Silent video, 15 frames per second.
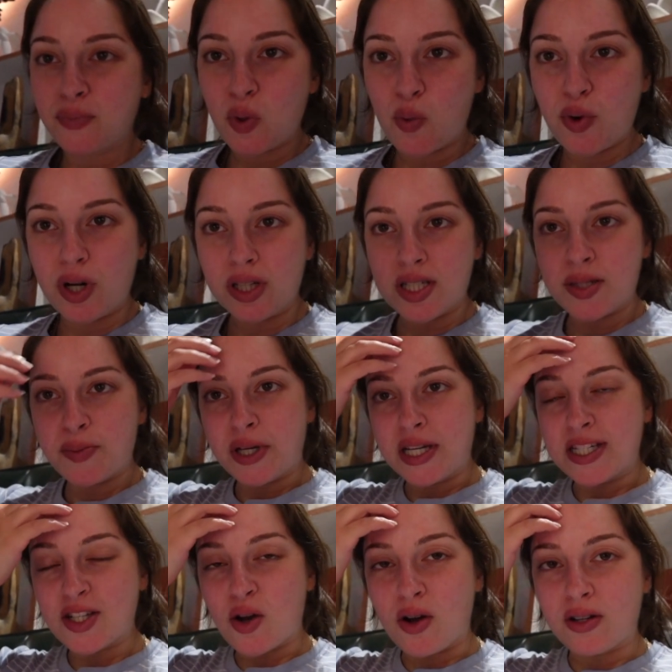We're at this
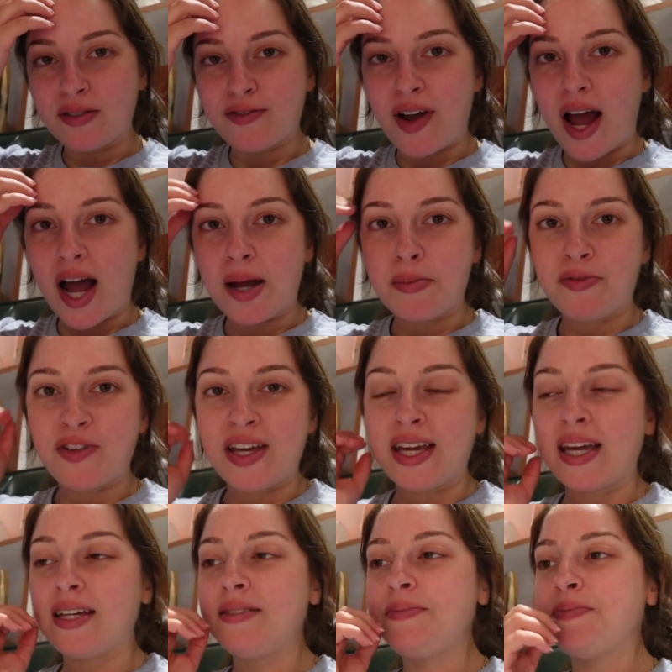place called By
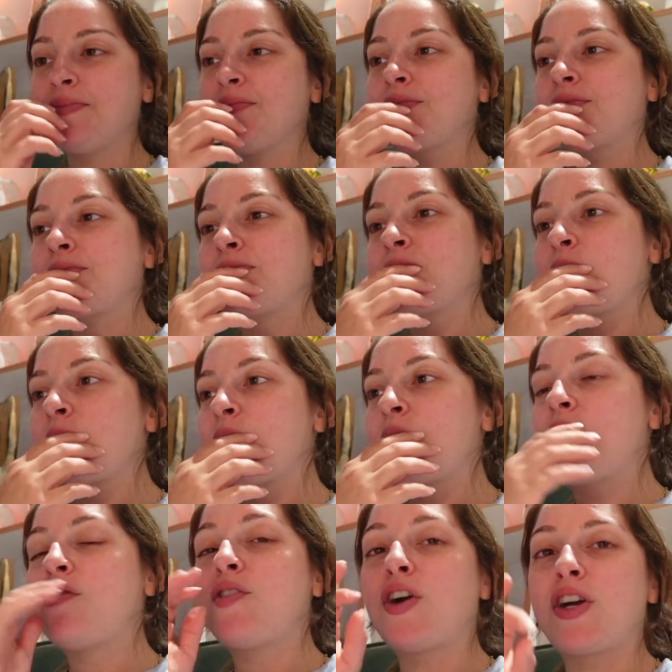Vegan.
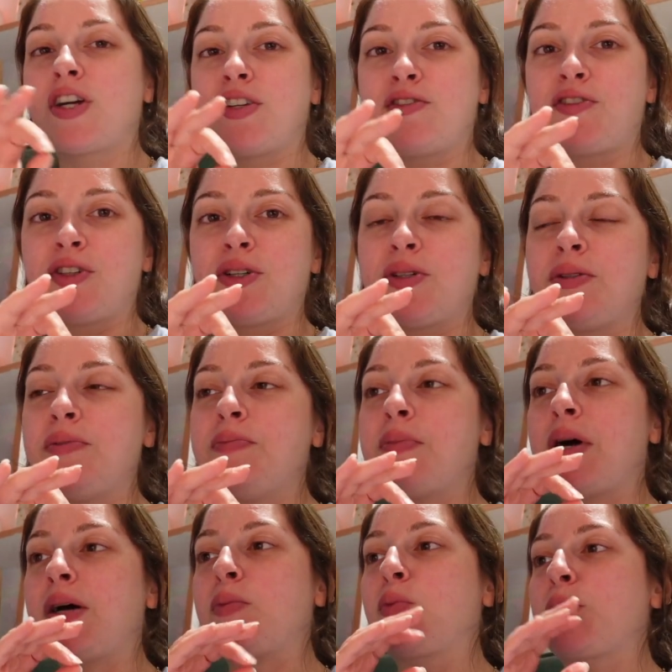Very good food,
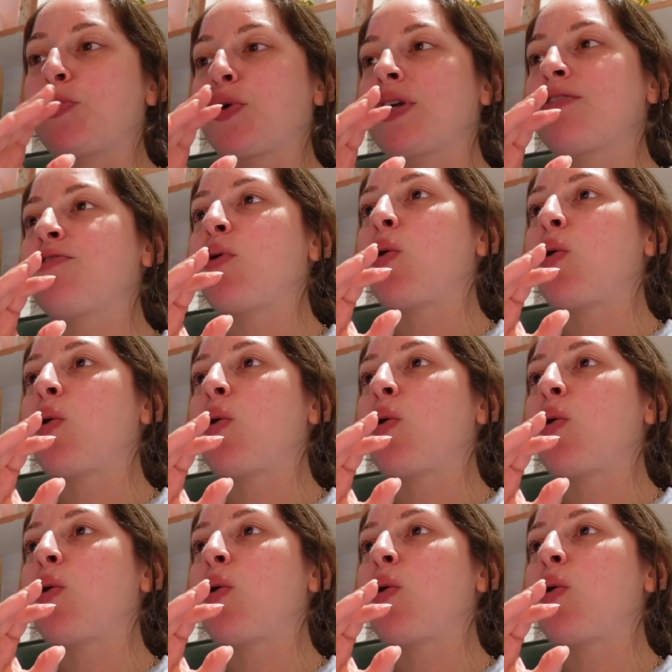but we're pretty full